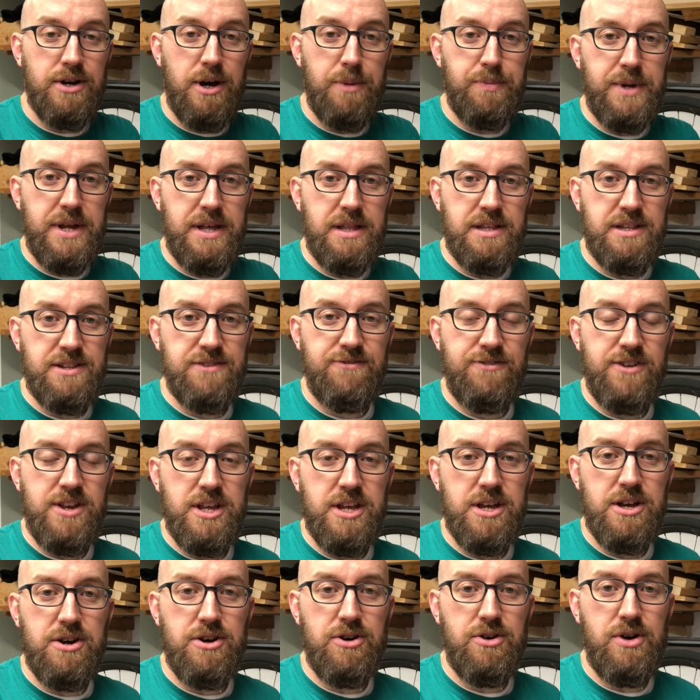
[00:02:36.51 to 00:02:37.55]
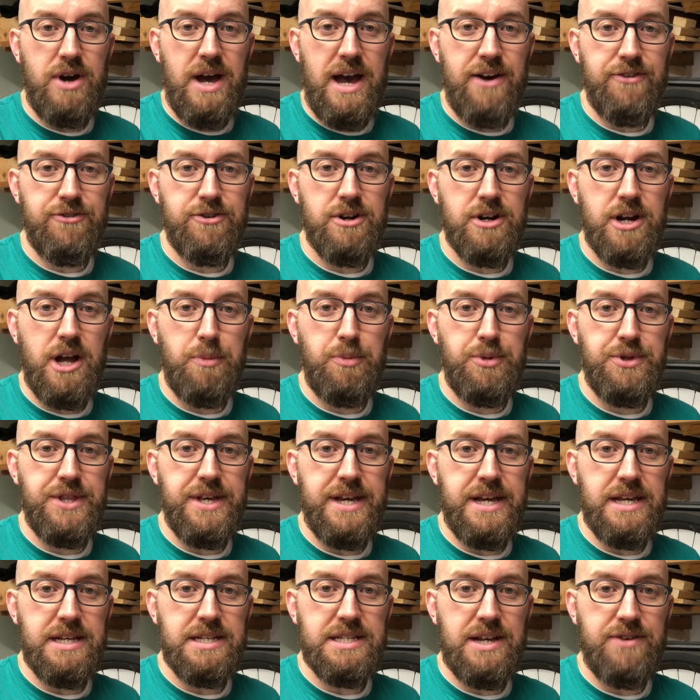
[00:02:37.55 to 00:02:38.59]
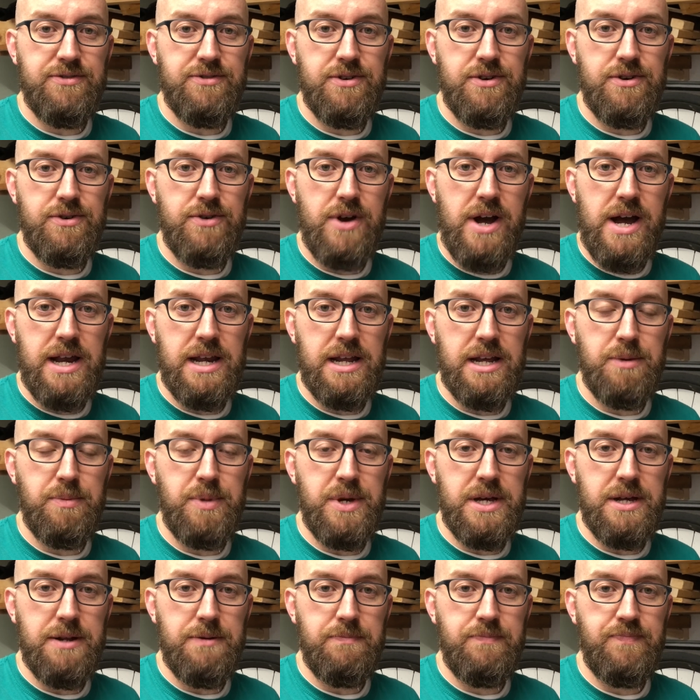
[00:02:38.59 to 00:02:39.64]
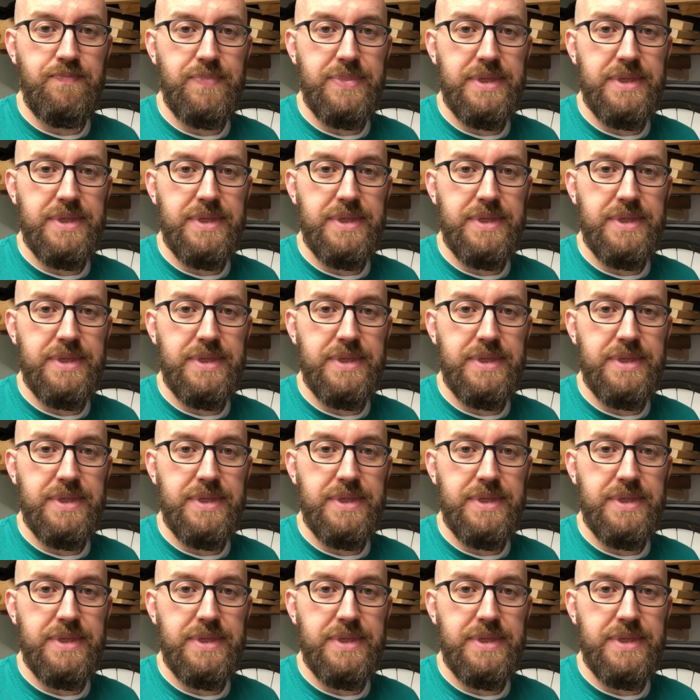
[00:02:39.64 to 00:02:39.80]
update this video after a couple days after riding a bit